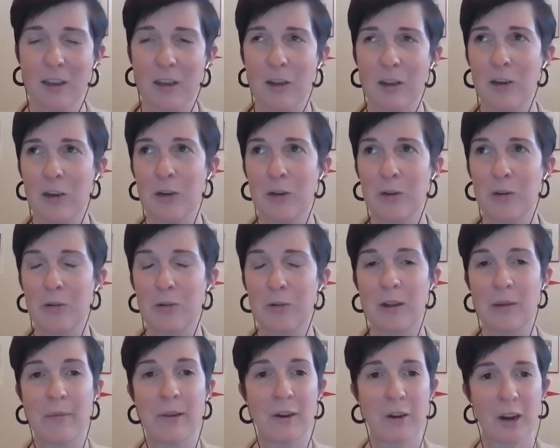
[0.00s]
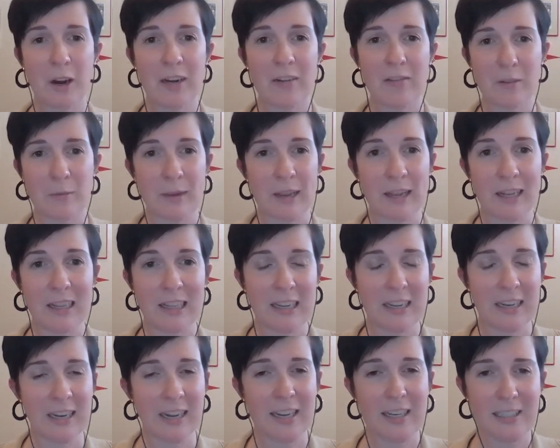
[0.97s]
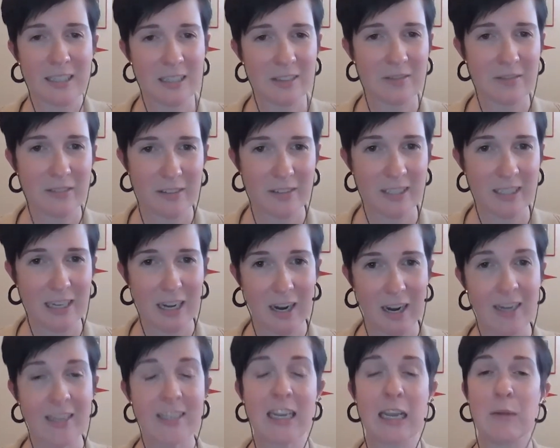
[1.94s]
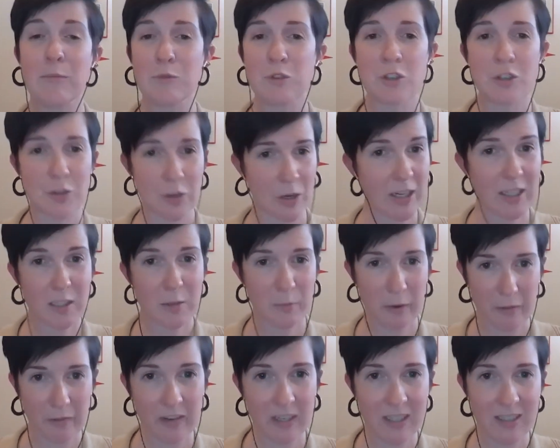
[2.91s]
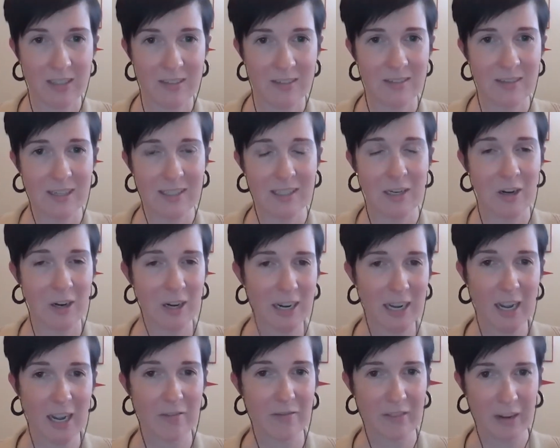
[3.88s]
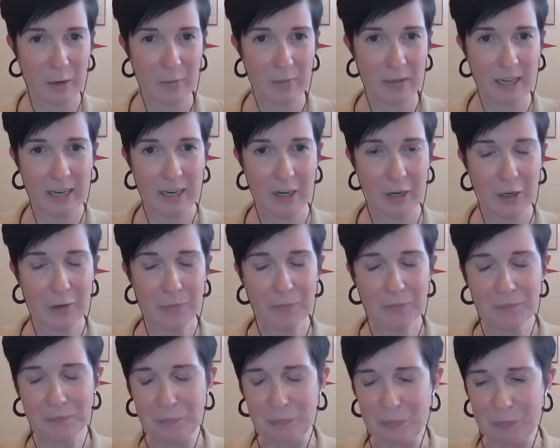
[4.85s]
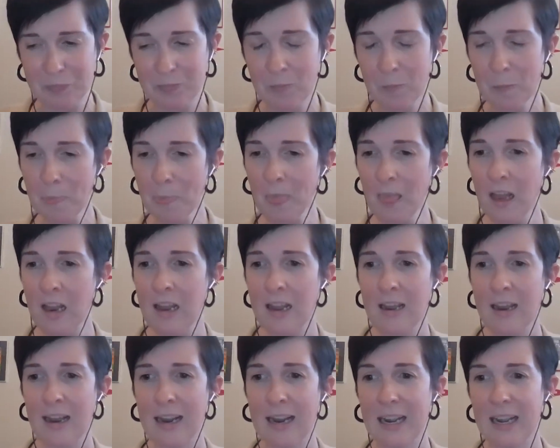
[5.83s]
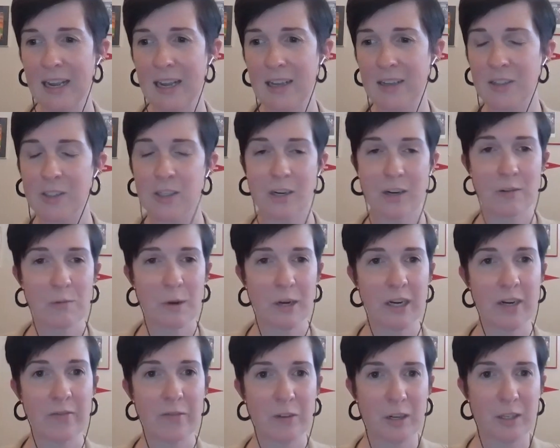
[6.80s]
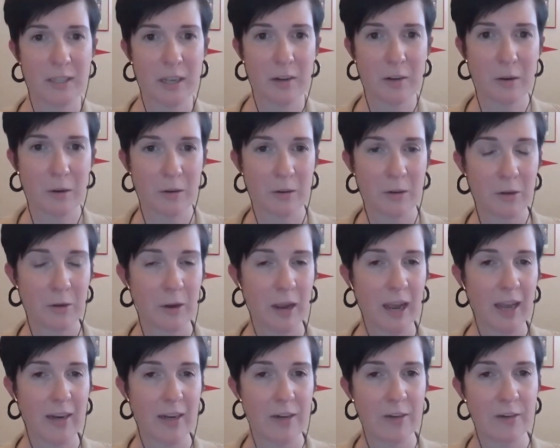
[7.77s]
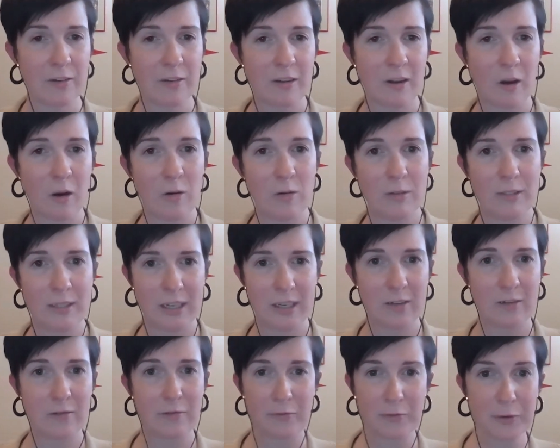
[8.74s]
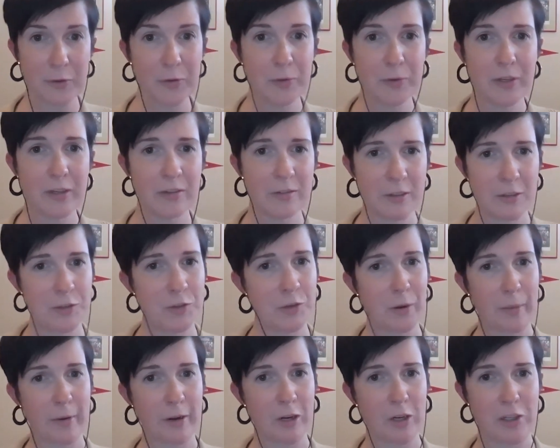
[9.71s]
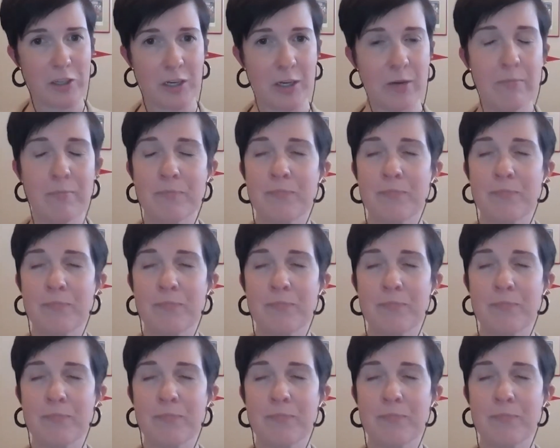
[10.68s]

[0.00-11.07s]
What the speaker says: who immigrated from Italy in 1859, came straight to Memphis because he already had family here, and started working for his uncle, who had a wholesale food distributorship.